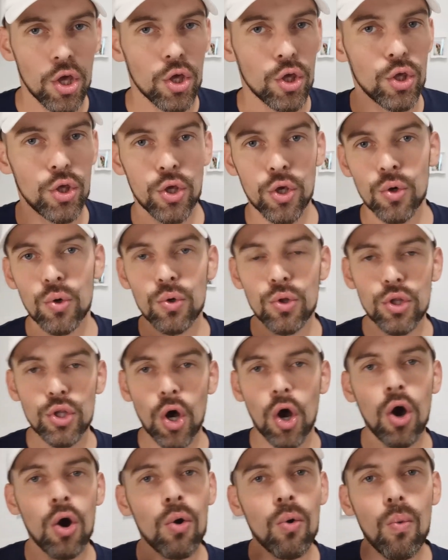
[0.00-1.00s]
You
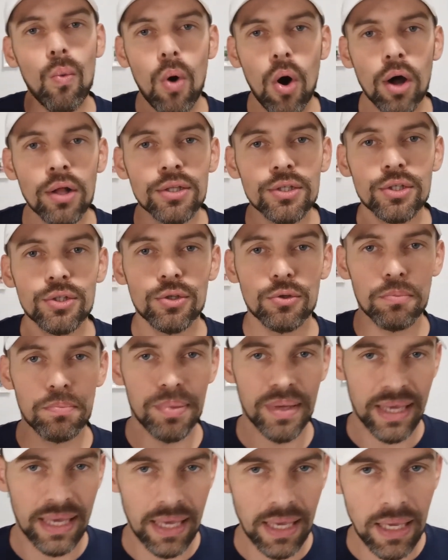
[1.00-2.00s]
don't want to
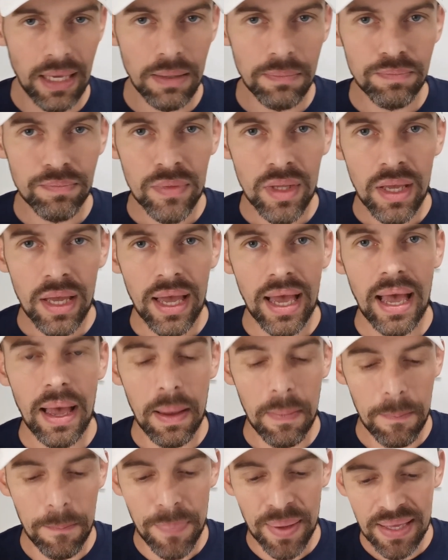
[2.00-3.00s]
be
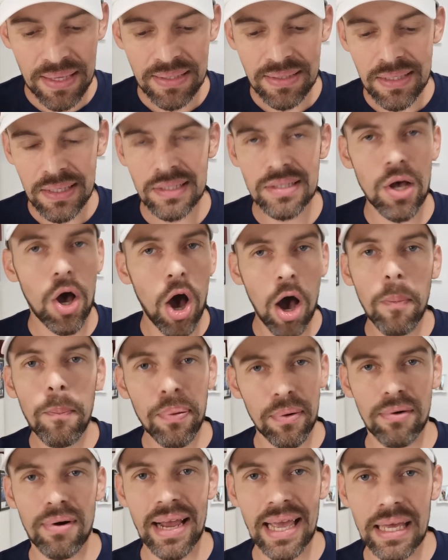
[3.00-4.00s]
a business
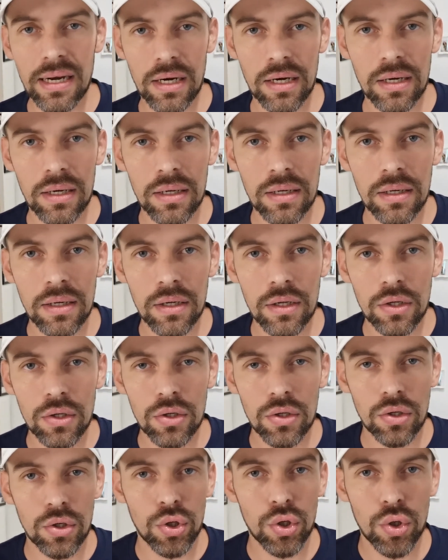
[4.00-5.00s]
operator.
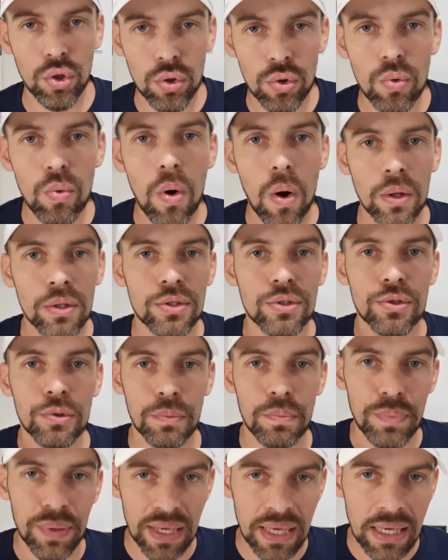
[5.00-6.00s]
You want to
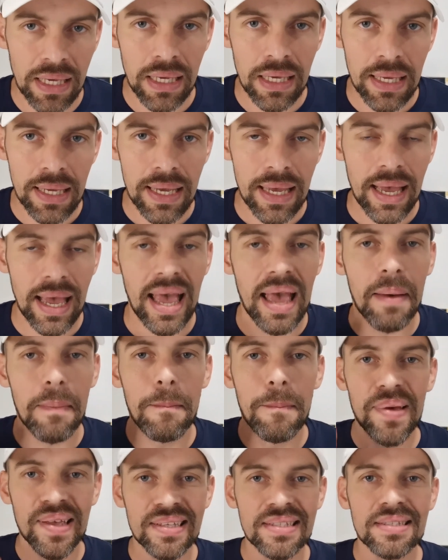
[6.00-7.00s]
be a
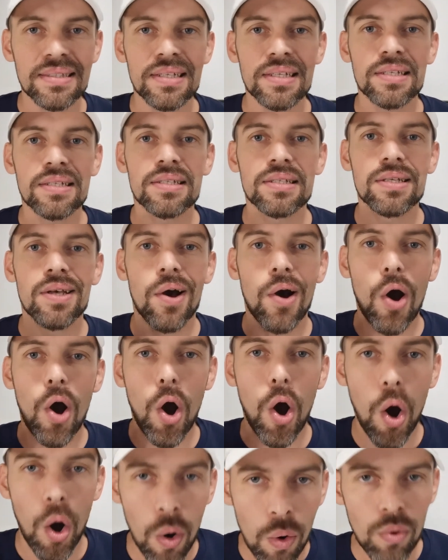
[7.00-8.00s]
business
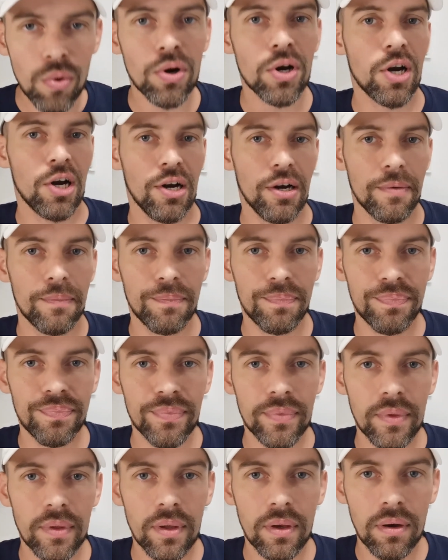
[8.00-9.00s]
owner.
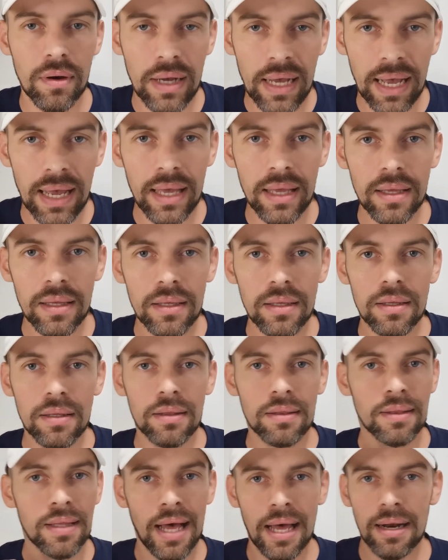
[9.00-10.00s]
Okay?
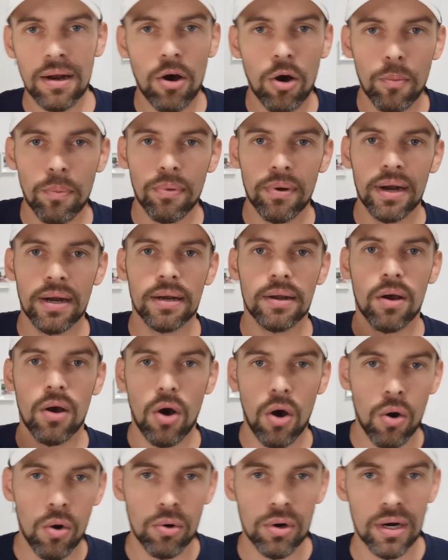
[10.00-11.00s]
Not an operator,
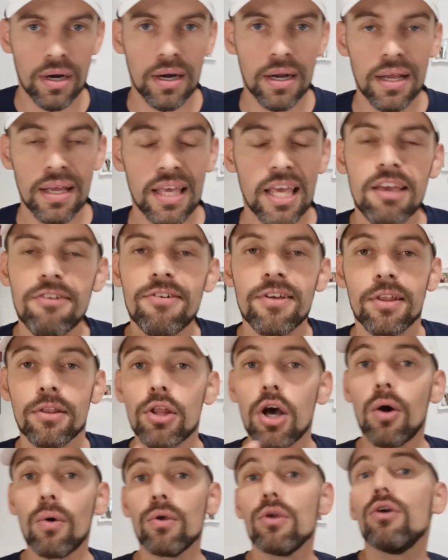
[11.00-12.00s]
owner. Even
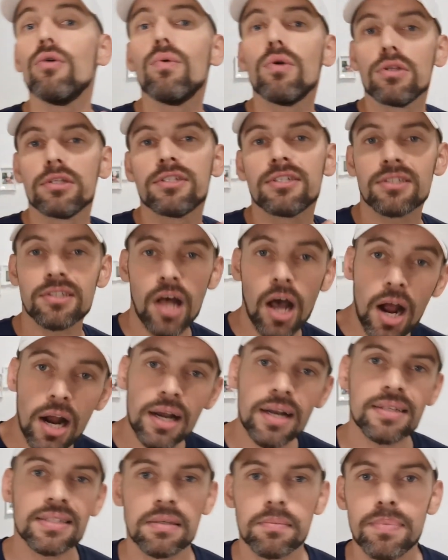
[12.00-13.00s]
though you will
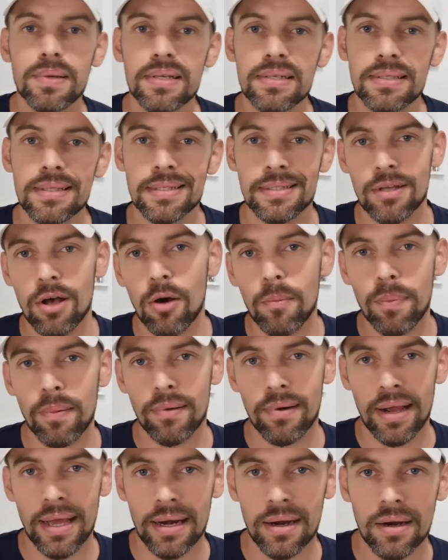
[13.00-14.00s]
start as a business
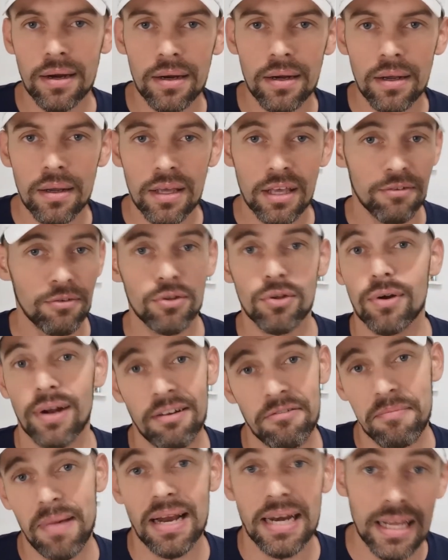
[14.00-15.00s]
operator, if you don't
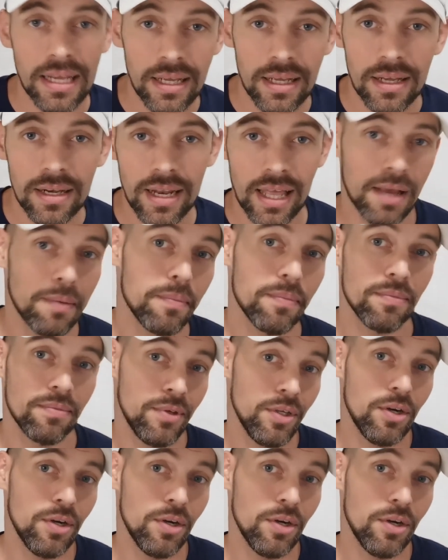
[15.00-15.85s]
have money, like